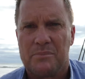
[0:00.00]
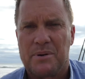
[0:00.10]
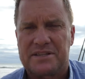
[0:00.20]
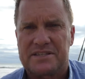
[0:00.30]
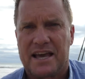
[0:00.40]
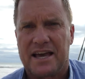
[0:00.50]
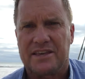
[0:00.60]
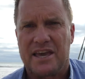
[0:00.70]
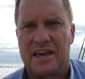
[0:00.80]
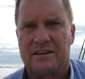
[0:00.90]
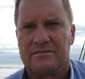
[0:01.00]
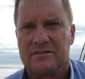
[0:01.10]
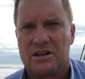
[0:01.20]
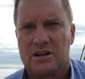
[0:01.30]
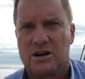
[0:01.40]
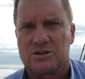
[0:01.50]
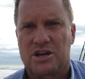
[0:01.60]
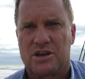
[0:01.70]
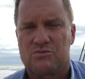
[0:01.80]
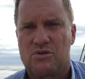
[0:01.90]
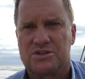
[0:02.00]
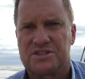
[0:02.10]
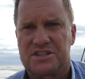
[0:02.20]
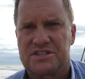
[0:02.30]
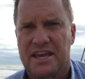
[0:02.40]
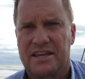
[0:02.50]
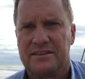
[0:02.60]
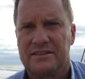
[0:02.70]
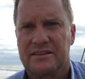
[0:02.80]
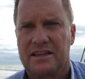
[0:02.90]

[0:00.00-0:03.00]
But yeah, I'll show you the rods in a second,